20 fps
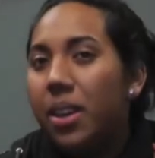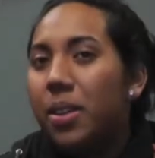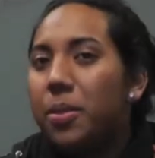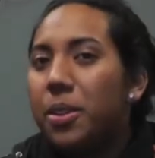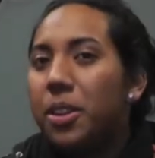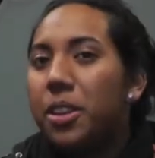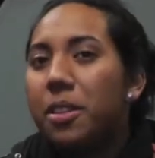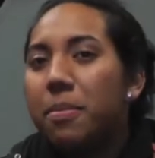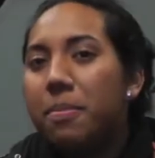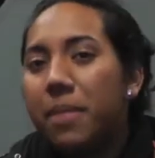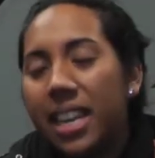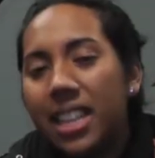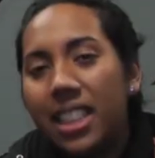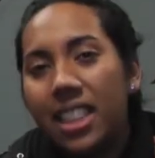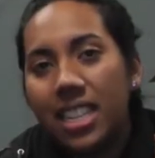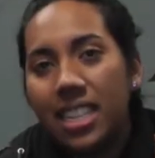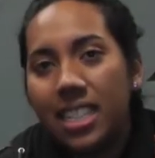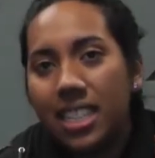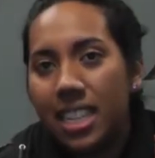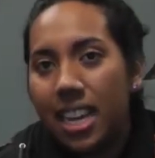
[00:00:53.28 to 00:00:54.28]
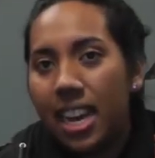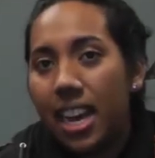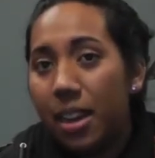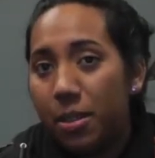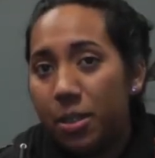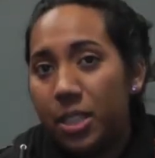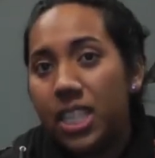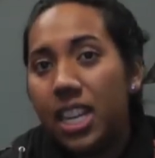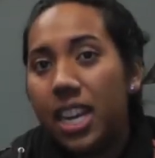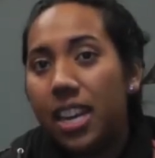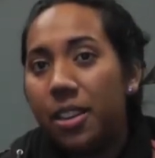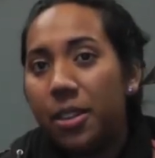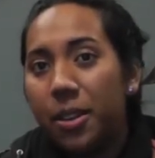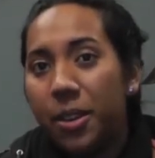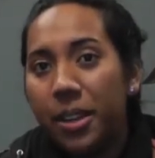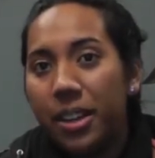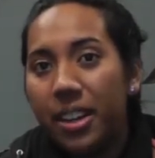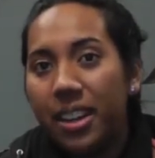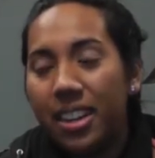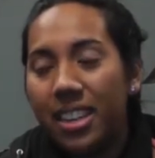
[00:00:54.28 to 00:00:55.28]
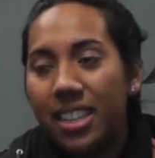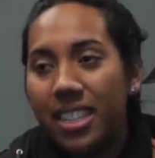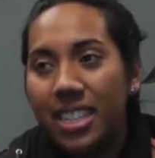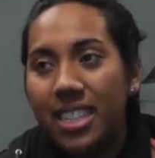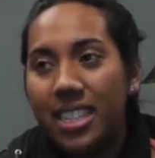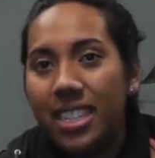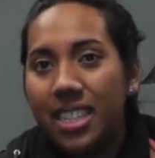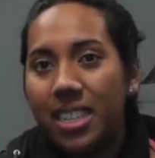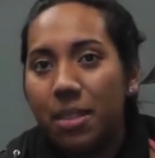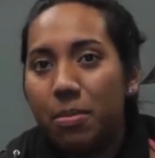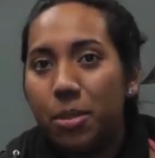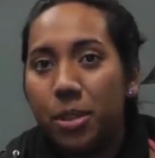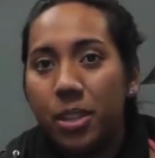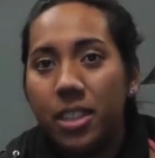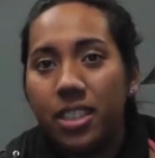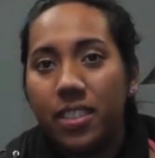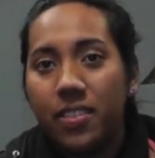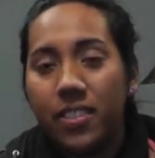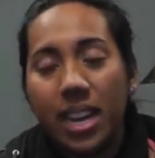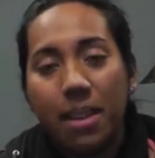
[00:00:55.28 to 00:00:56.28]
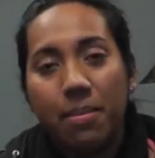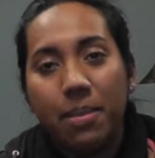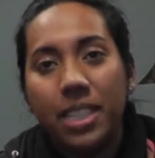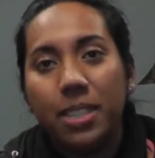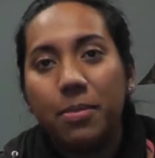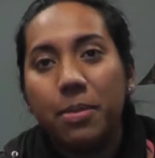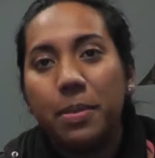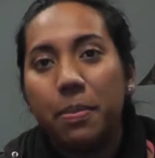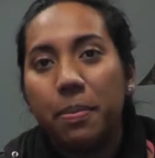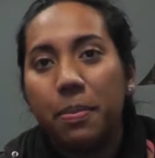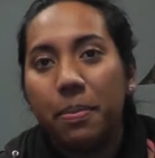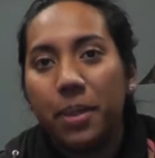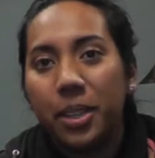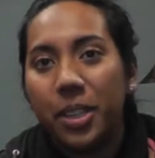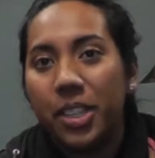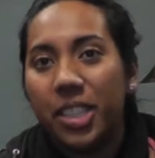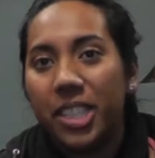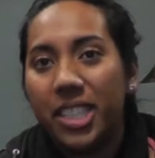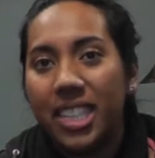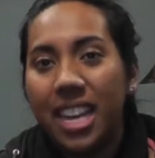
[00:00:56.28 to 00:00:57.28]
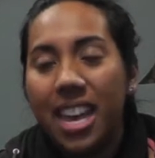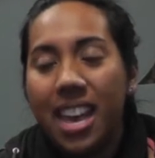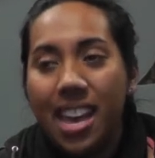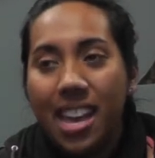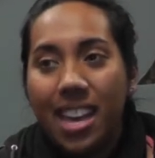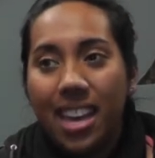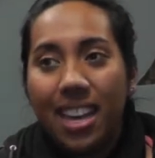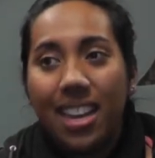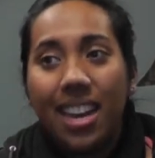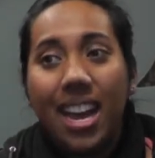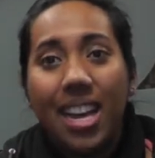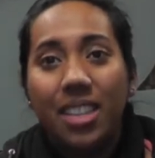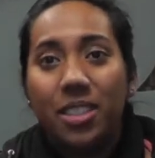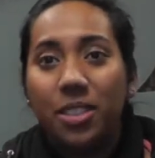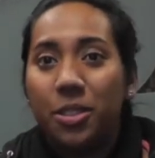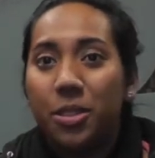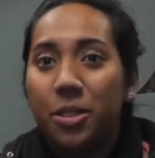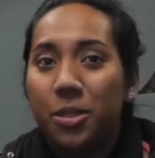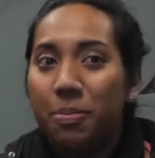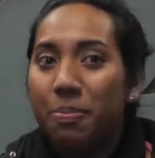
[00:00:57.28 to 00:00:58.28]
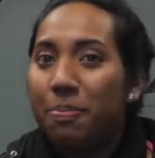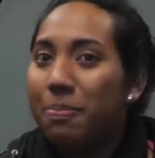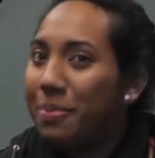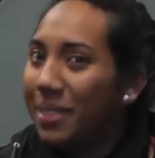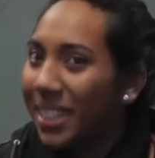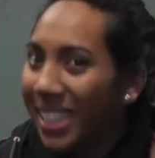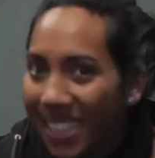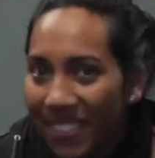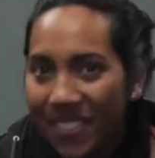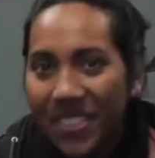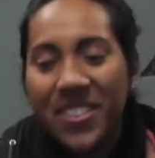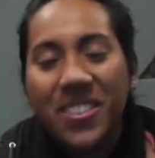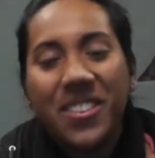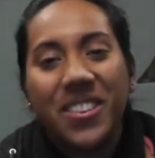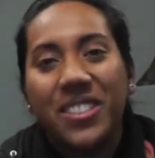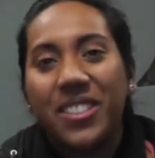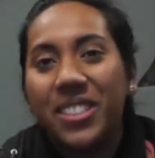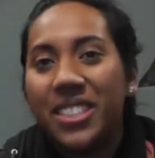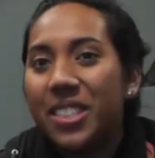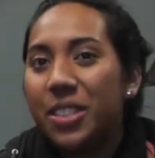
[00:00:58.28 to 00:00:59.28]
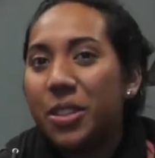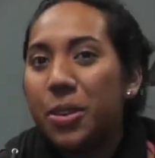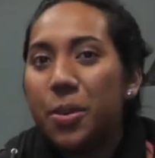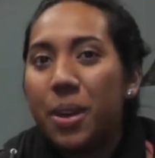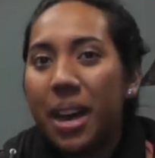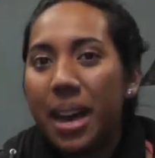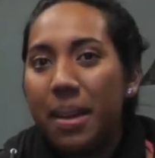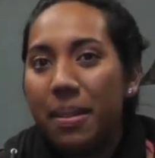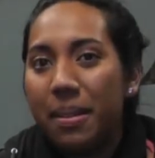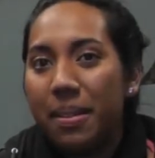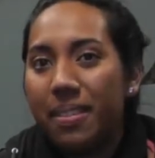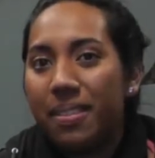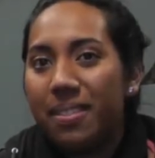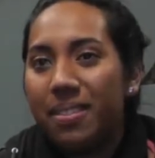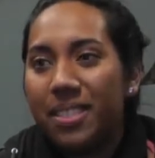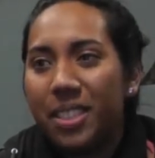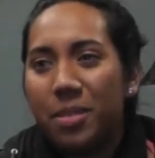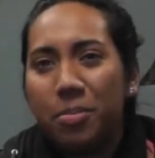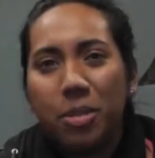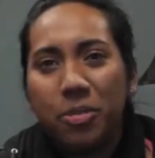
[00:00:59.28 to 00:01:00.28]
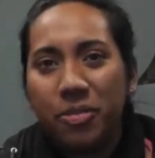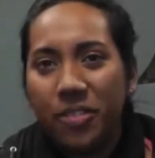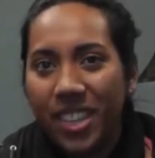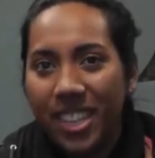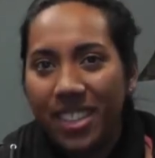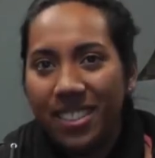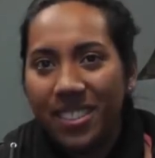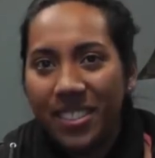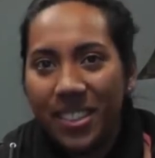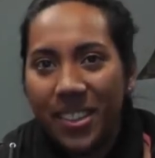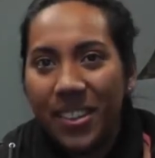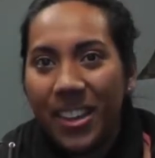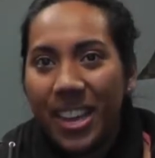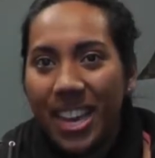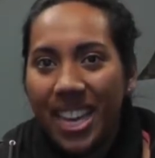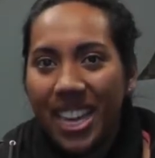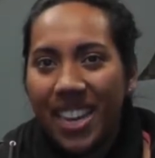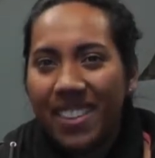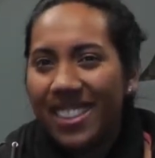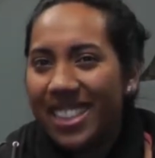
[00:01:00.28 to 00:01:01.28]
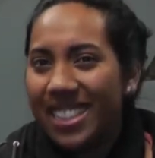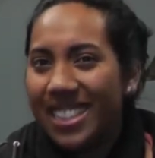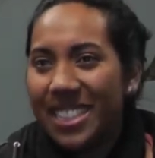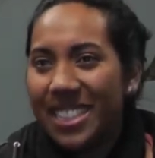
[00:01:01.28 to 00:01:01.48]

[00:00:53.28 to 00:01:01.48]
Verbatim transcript: One of the main things that I wish I had known is the importance of time management because in high school, believe it or not, you're still quite spoon fed, you know. Everything